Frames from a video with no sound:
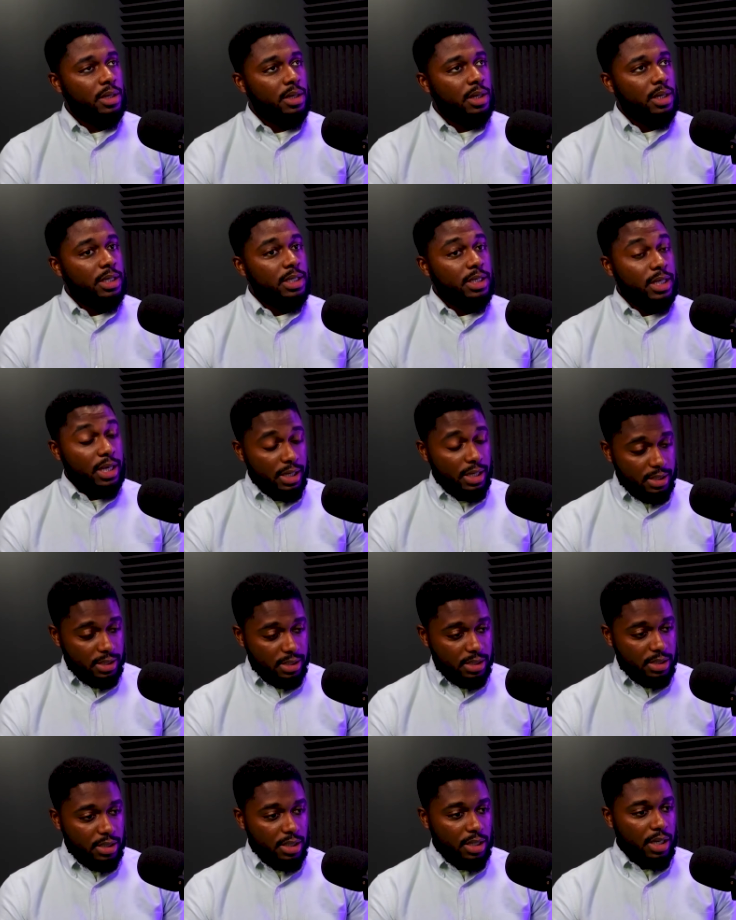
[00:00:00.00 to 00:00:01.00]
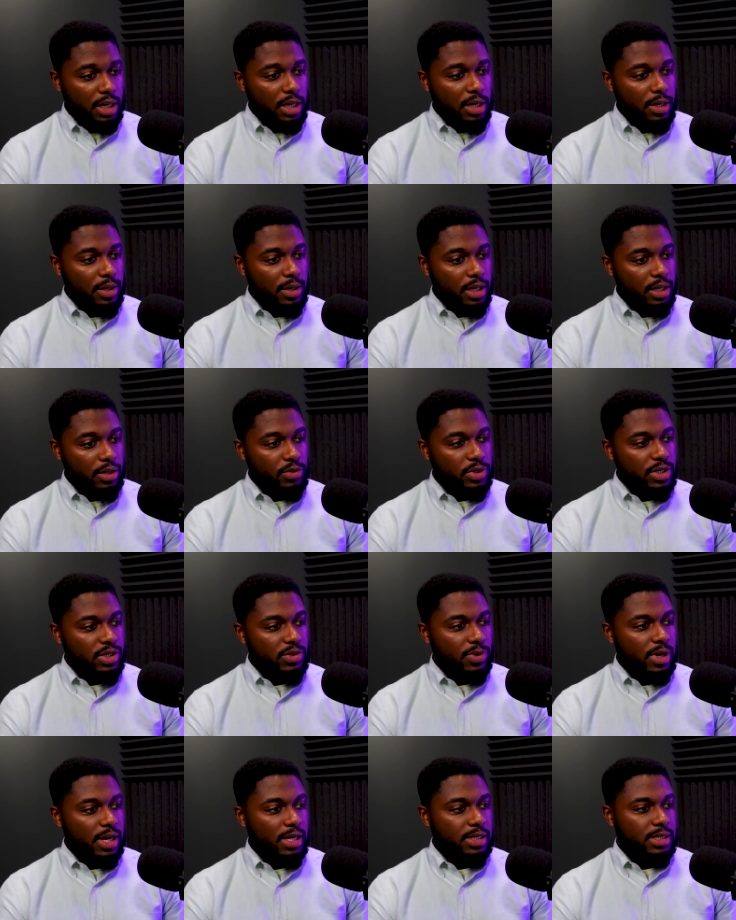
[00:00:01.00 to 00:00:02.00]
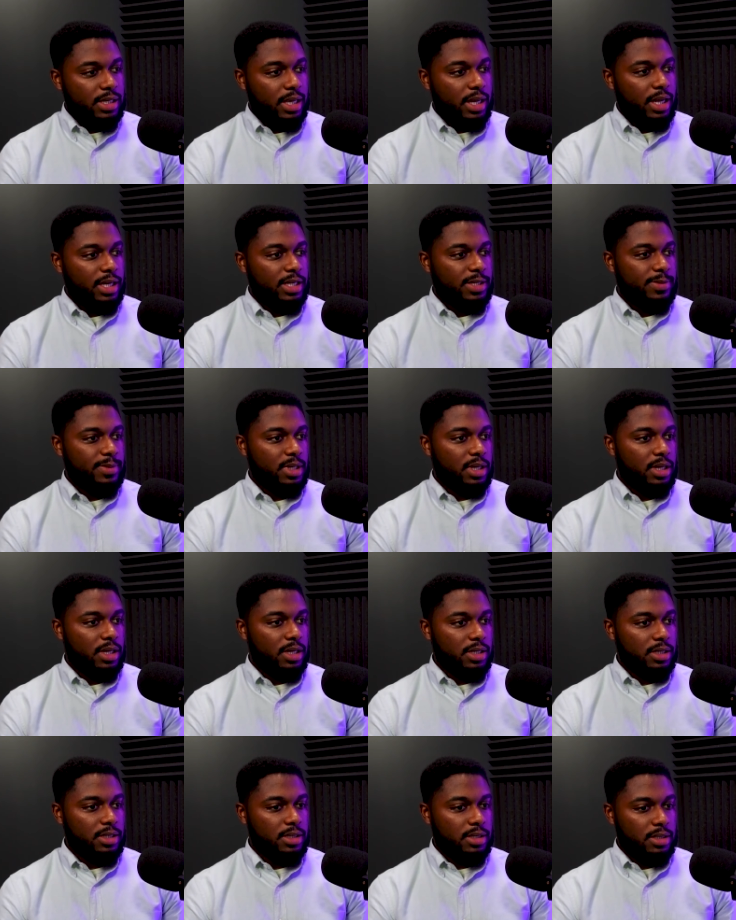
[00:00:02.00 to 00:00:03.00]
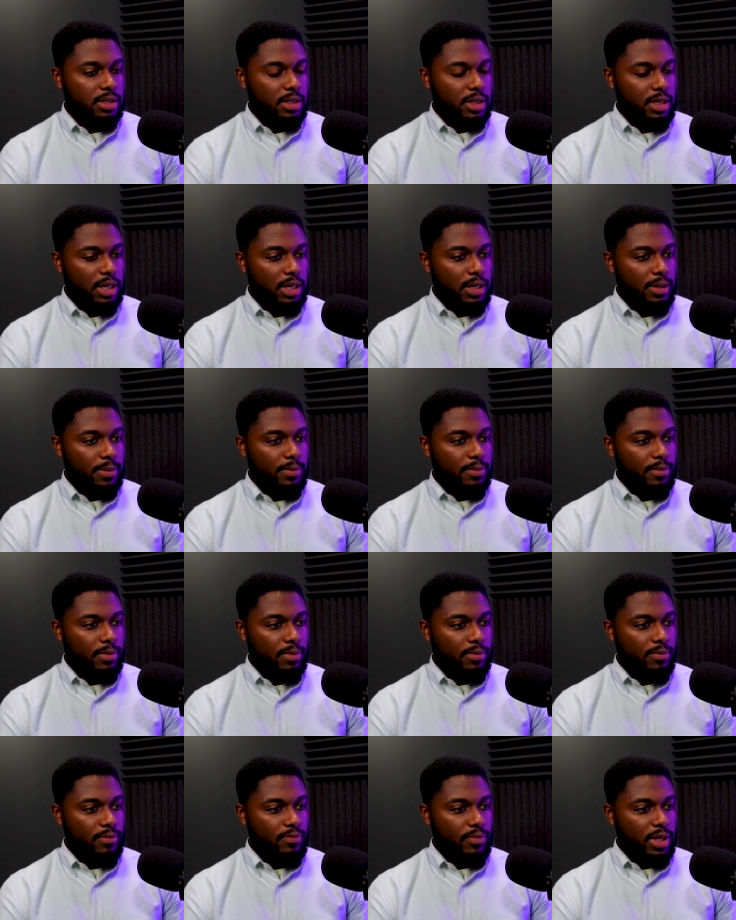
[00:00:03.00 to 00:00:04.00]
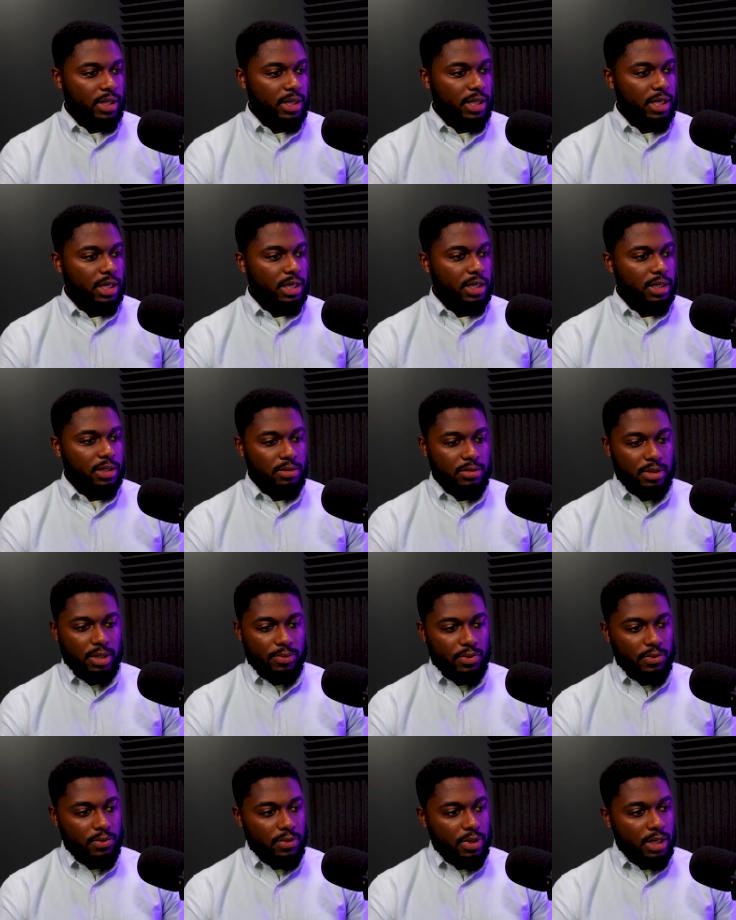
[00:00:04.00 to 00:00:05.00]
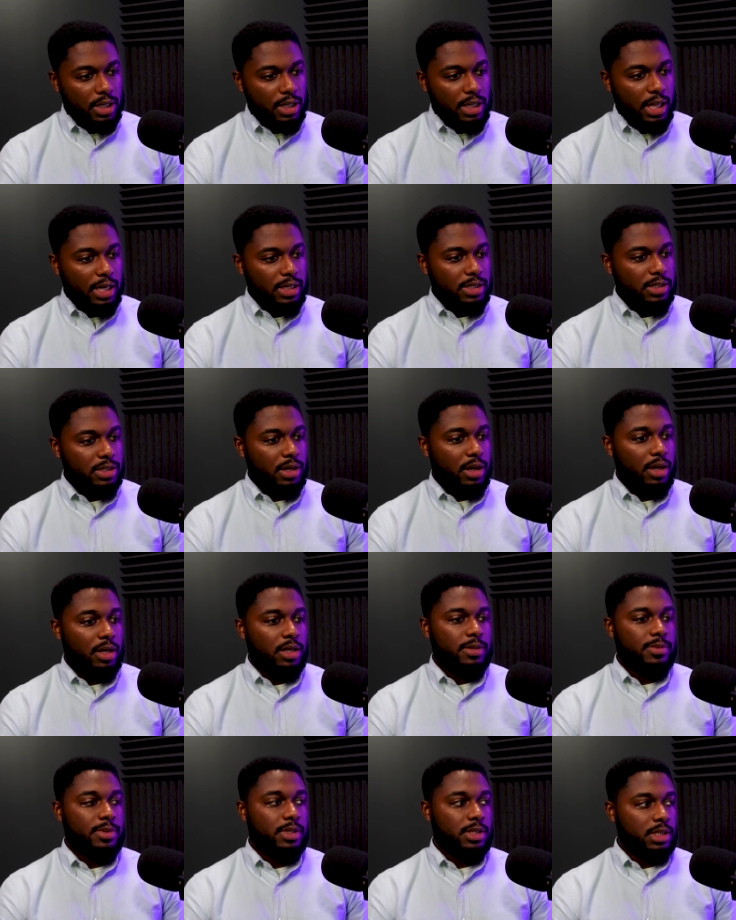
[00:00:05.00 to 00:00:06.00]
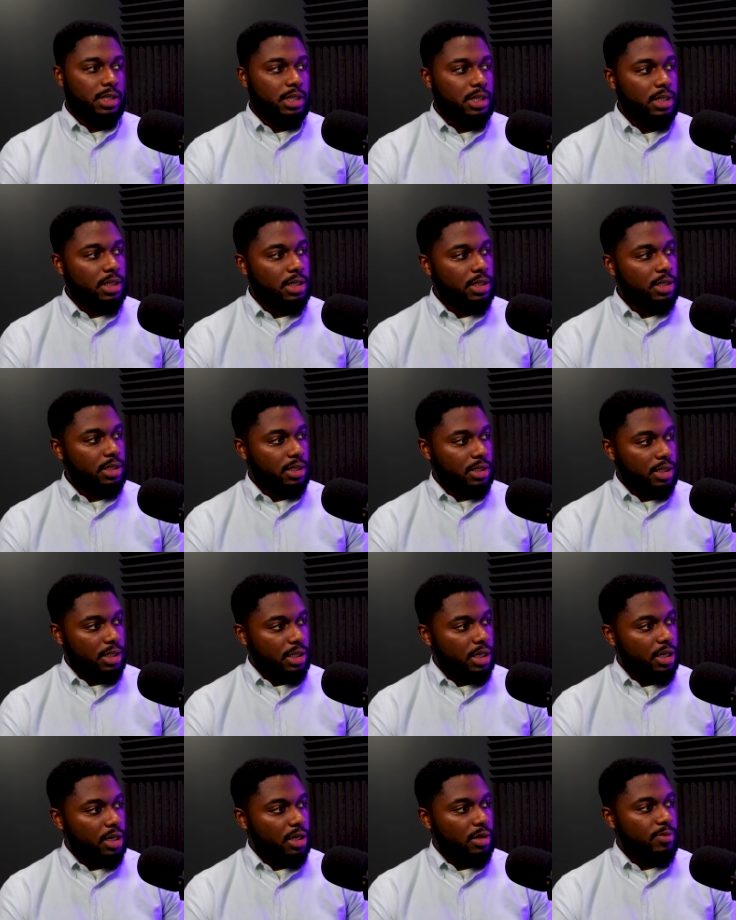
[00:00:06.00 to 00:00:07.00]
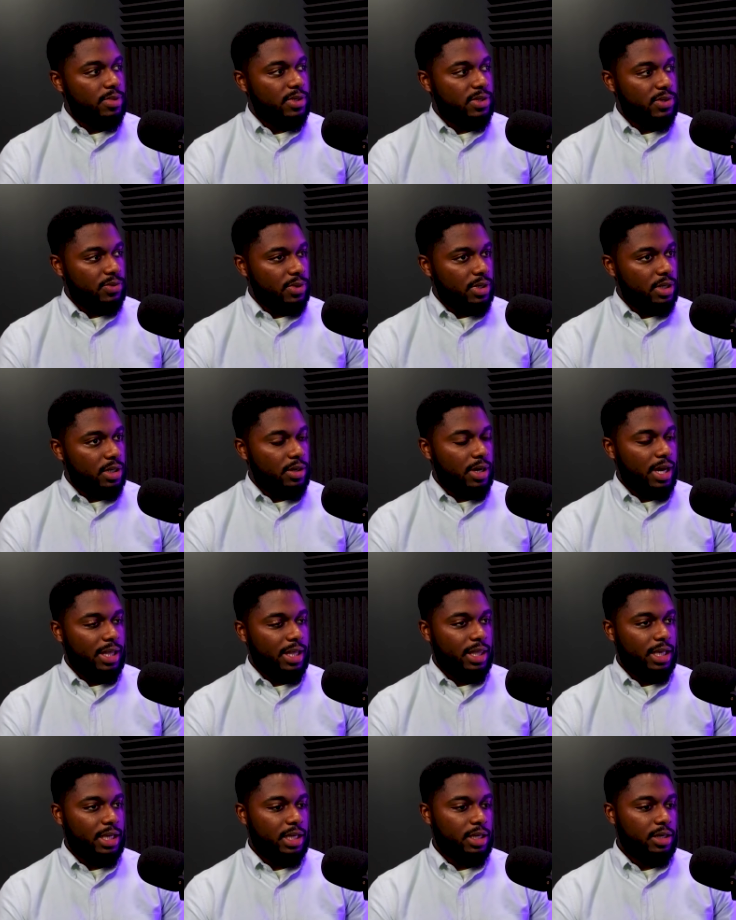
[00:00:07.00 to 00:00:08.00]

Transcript: Yes, uh, and the reason why I say that is because um, I think number one, a lot of startups need need help as well. I think it'll